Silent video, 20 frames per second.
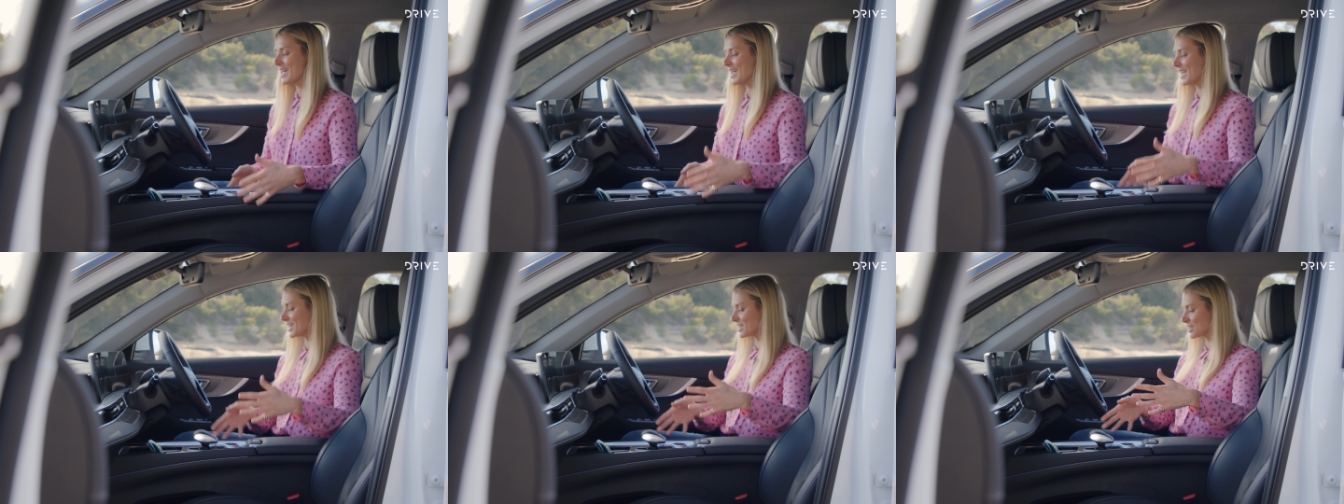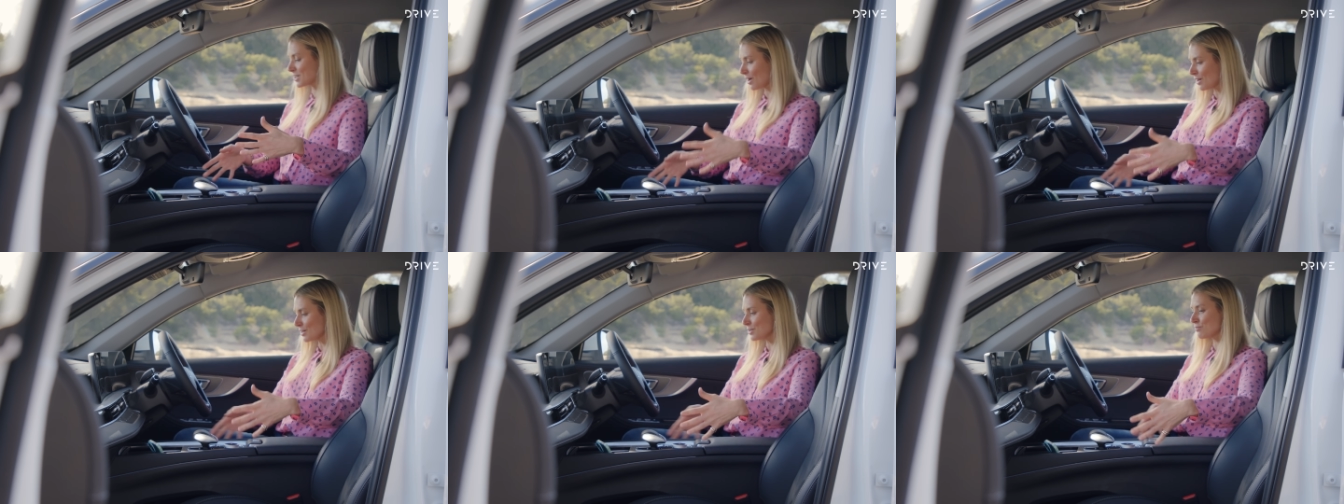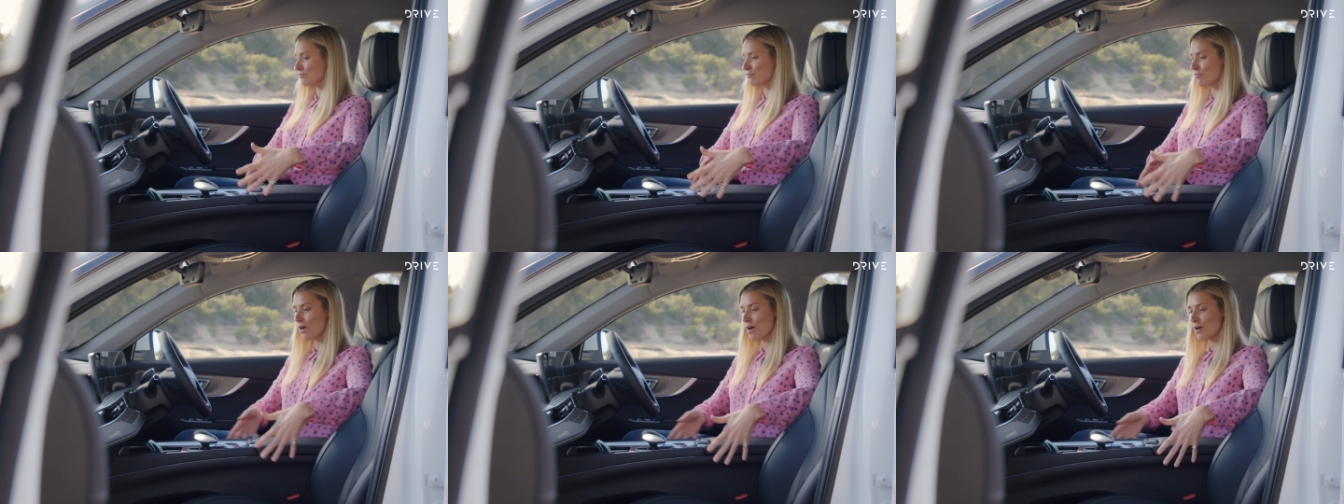it
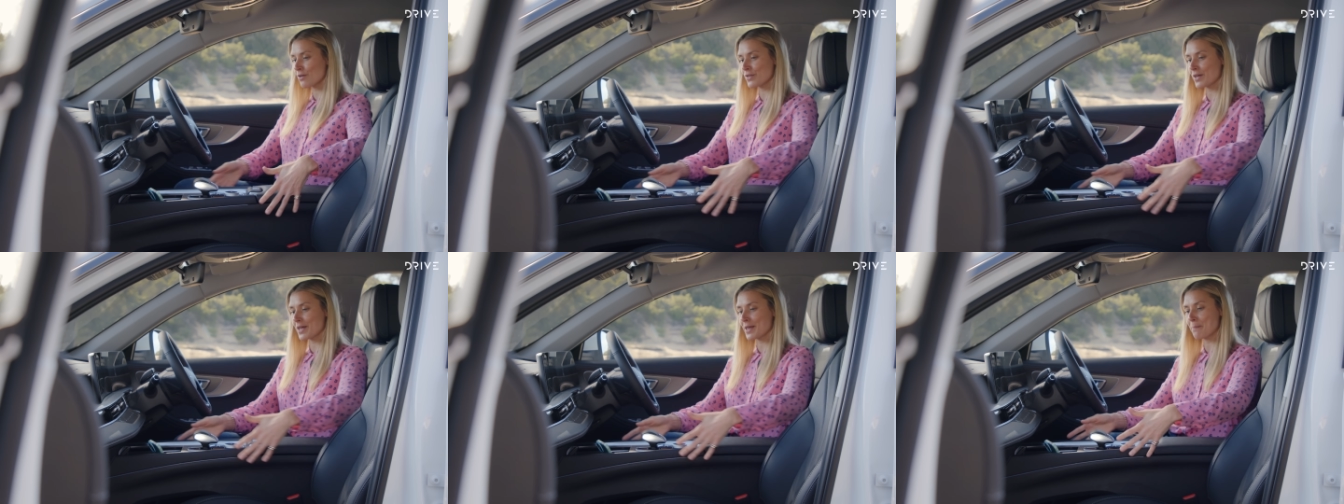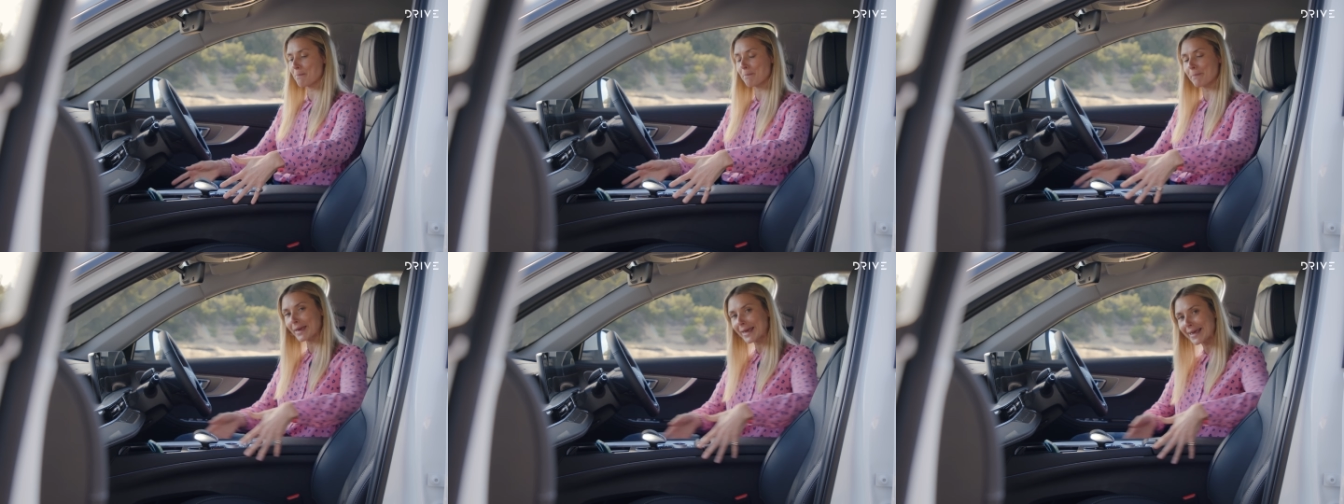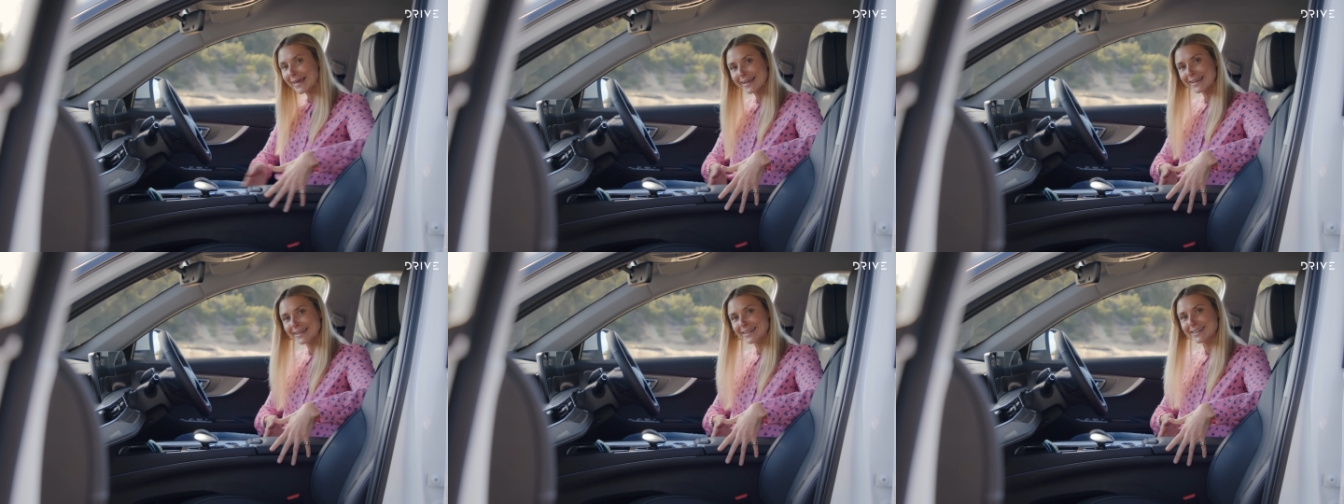does rather
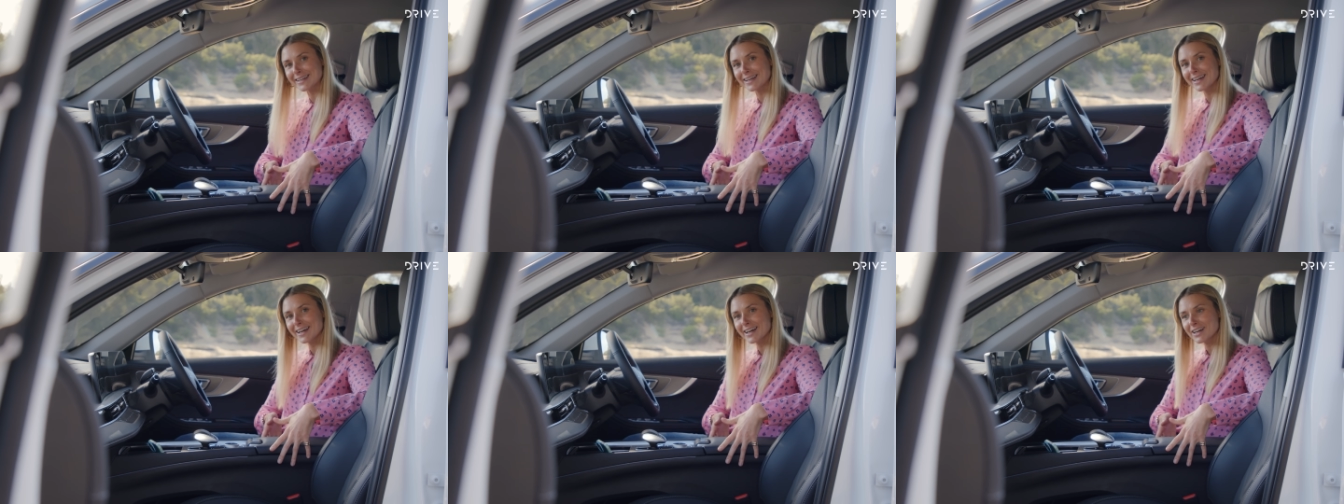impede